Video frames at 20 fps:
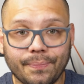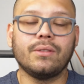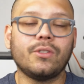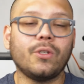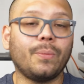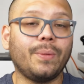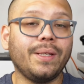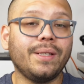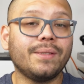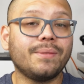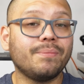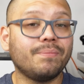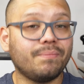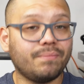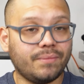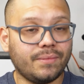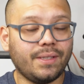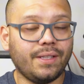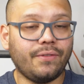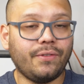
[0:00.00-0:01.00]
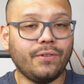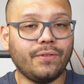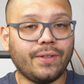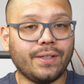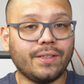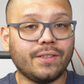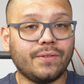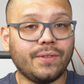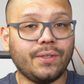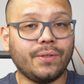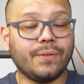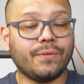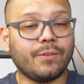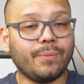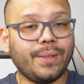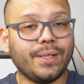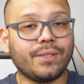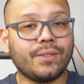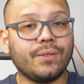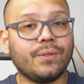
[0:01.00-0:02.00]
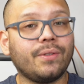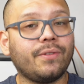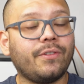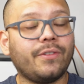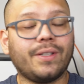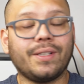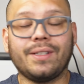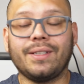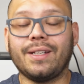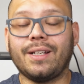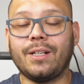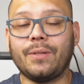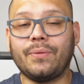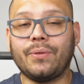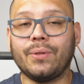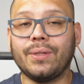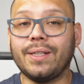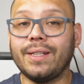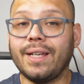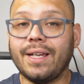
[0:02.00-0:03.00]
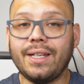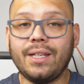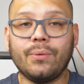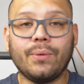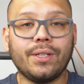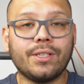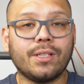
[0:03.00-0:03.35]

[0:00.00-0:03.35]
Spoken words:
So please, if you found this video informational, if you found it helpful in any way,